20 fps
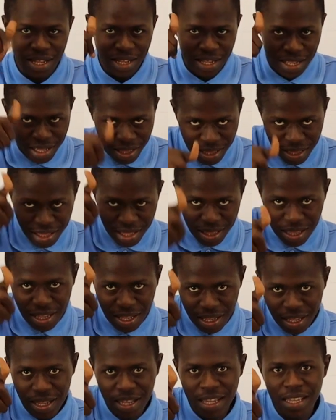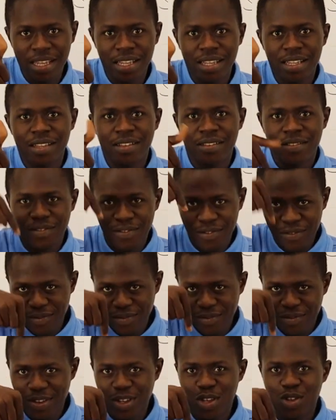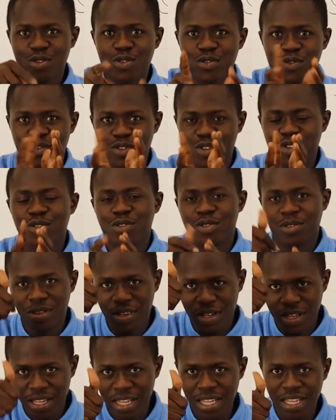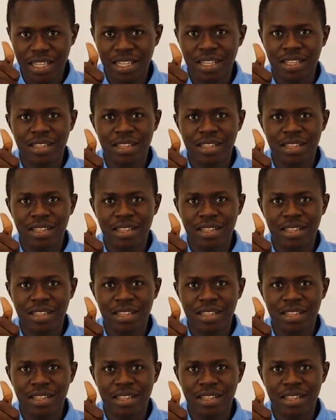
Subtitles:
Don't forget, like and subscribe.